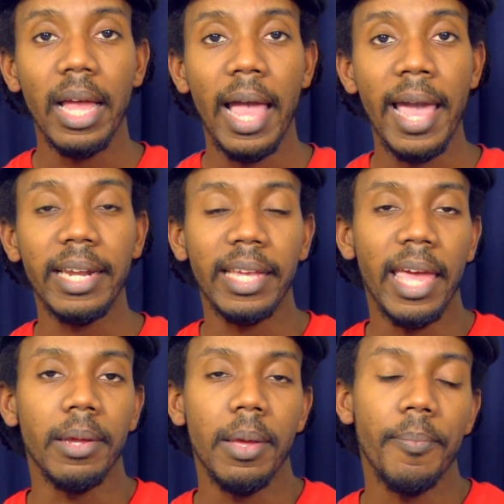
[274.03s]
And
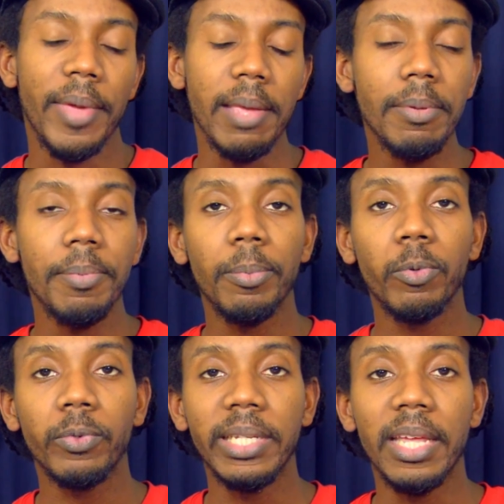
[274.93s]
again, maybe
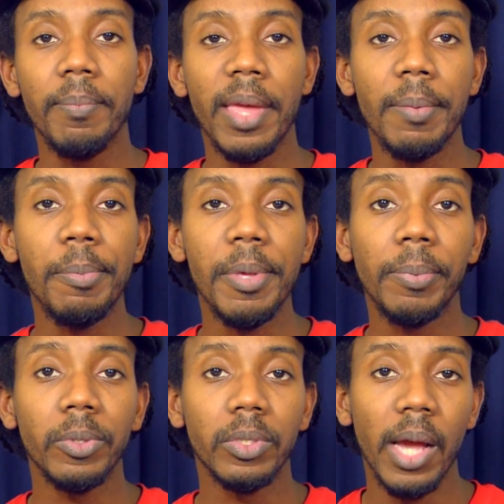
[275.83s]
people read it, maybe
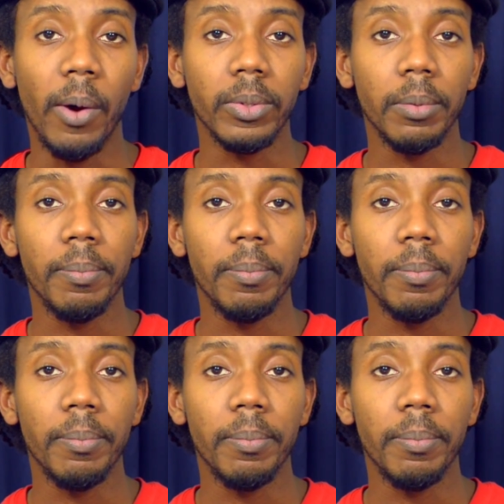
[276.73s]
people don't.